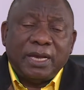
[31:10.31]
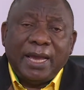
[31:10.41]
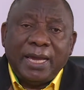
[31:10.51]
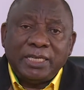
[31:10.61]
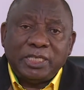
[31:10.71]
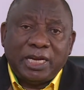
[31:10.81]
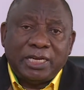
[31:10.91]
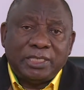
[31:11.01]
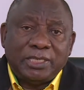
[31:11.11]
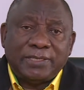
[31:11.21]
and
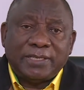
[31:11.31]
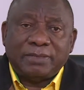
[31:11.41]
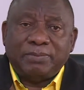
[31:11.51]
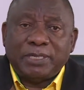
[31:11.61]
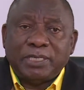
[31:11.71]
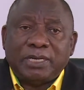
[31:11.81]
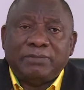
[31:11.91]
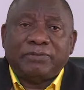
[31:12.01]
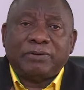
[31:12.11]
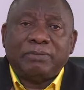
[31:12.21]
challenges, especially
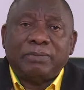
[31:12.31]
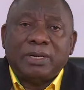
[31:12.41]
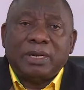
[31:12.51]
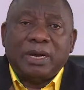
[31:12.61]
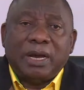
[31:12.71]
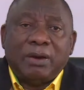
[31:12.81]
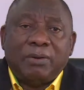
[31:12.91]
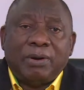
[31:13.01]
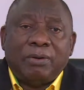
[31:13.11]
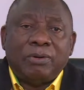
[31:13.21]
from
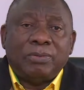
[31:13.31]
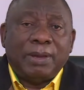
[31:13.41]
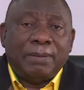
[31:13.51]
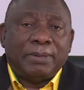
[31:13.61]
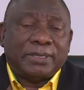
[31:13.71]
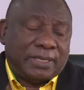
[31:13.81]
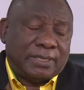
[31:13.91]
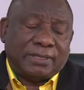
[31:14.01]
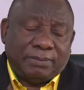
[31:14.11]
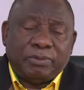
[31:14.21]
our own members and
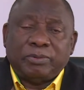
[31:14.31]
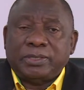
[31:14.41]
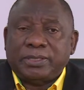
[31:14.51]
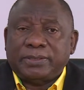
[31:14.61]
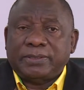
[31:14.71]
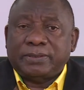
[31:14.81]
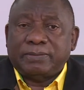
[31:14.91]
supporters.